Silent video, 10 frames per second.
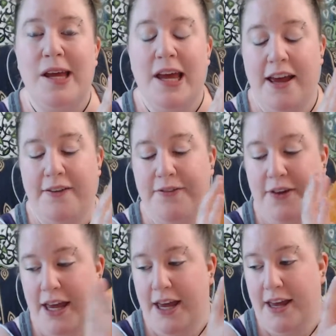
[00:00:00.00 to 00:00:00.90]
If
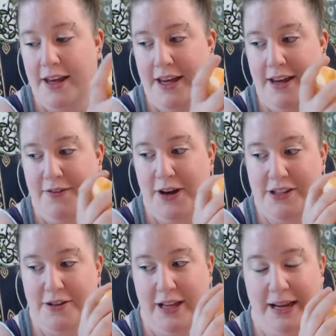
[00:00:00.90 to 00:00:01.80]
if you guys
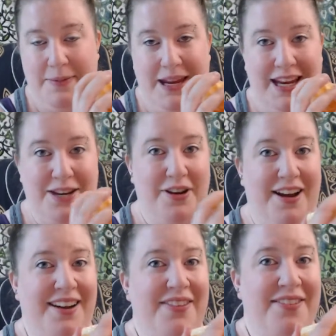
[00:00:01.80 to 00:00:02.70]
are like me and you
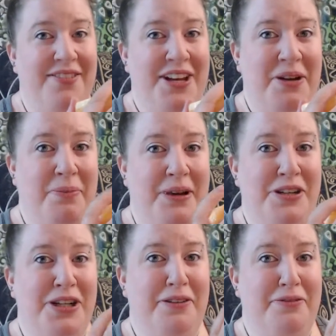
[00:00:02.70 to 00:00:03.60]
kind of have like a
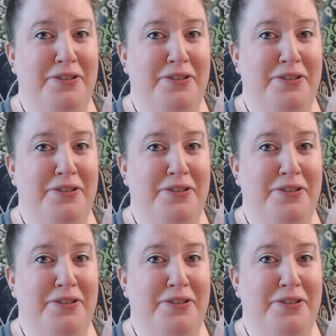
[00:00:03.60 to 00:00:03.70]
budget for